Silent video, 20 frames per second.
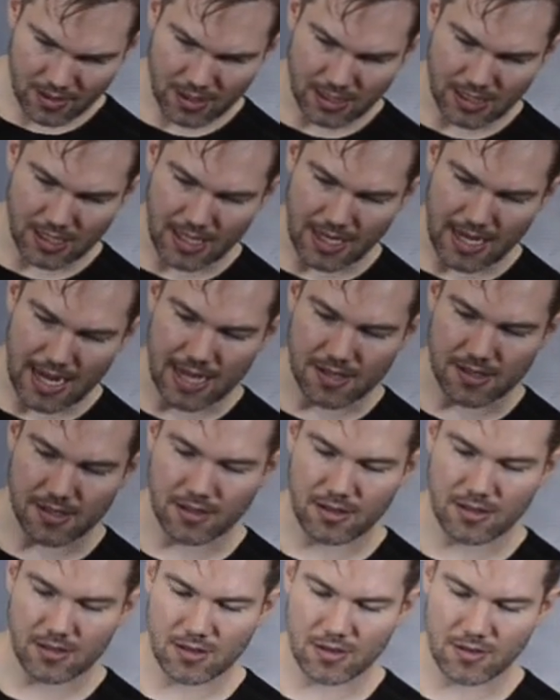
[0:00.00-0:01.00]

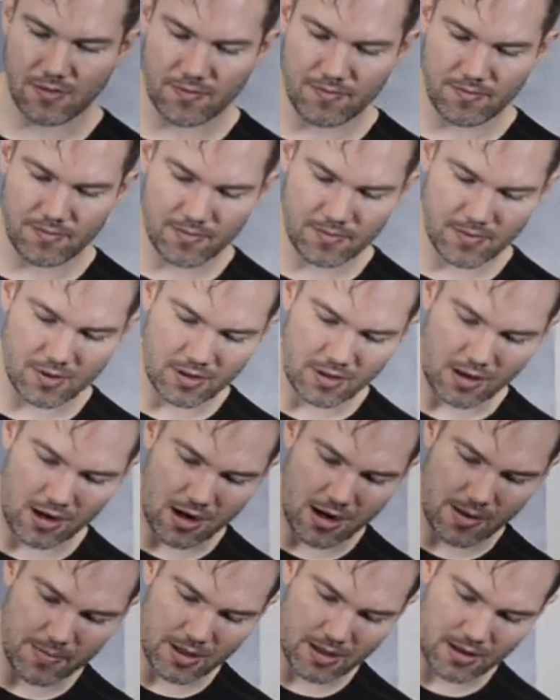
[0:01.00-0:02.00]
Degassing is a
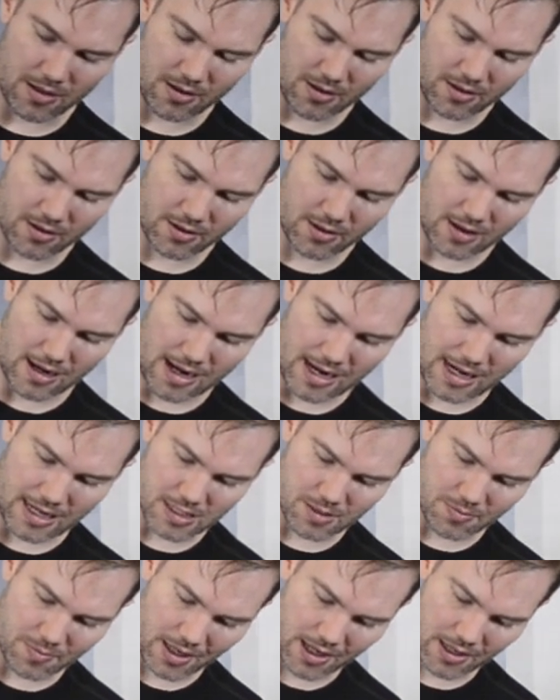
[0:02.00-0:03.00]
common
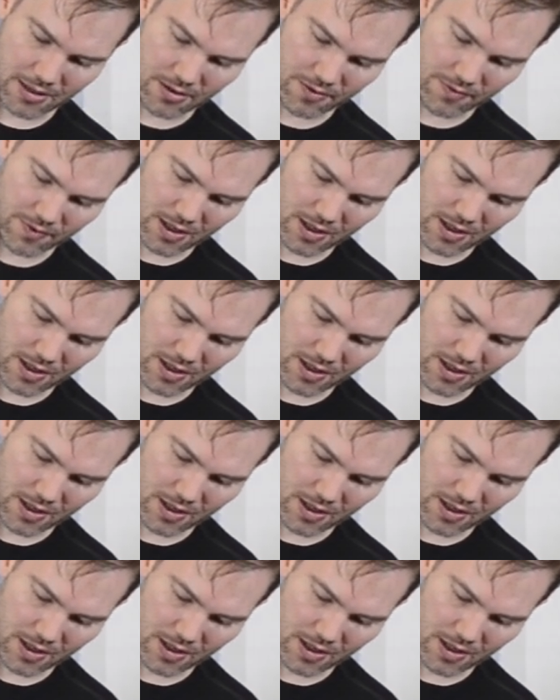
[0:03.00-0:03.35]
aspect of